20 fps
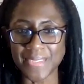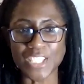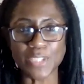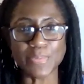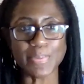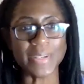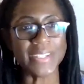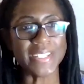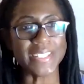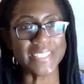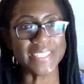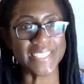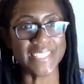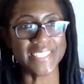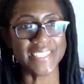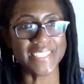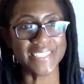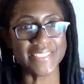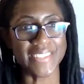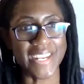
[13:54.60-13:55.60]

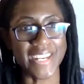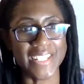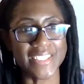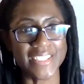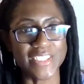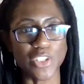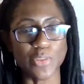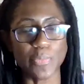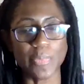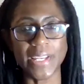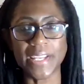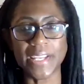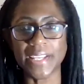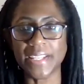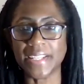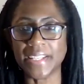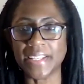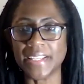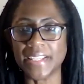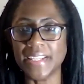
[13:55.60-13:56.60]
experiences right so we
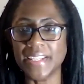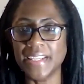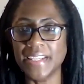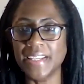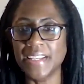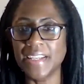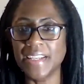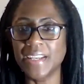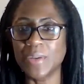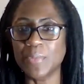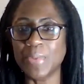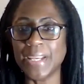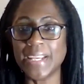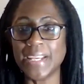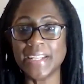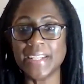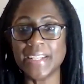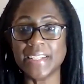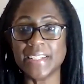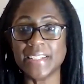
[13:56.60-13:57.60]
can we
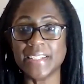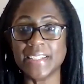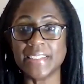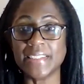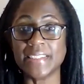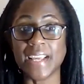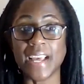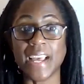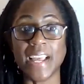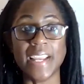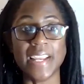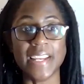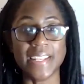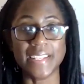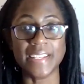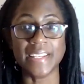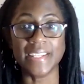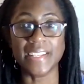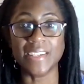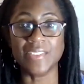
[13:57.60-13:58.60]
can
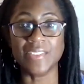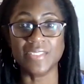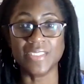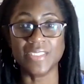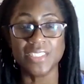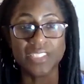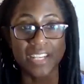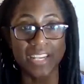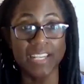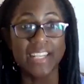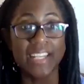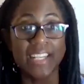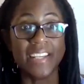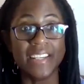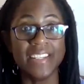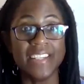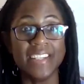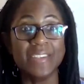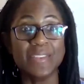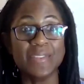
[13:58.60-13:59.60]
design a
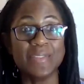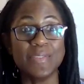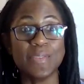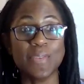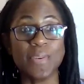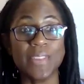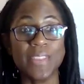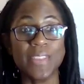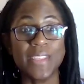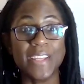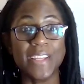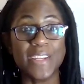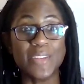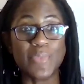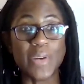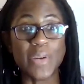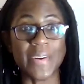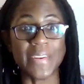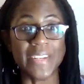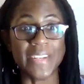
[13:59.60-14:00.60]
vagina for
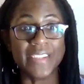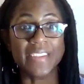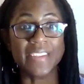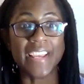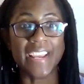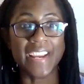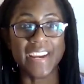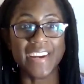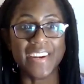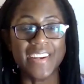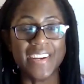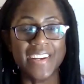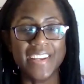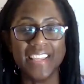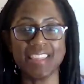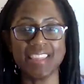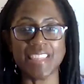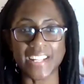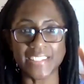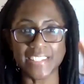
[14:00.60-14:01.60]
the perineal care
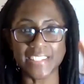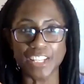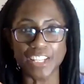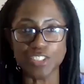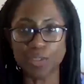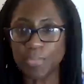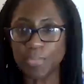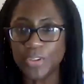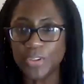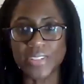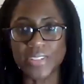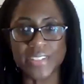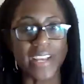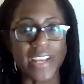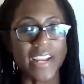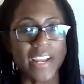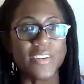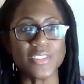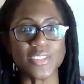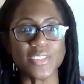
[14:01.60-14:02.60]
that takes up your
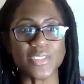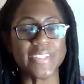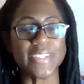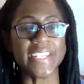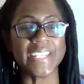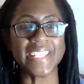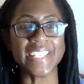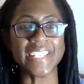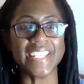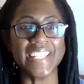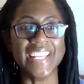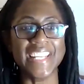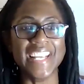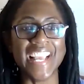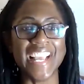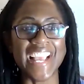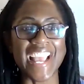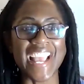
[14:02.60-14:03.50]
entire screen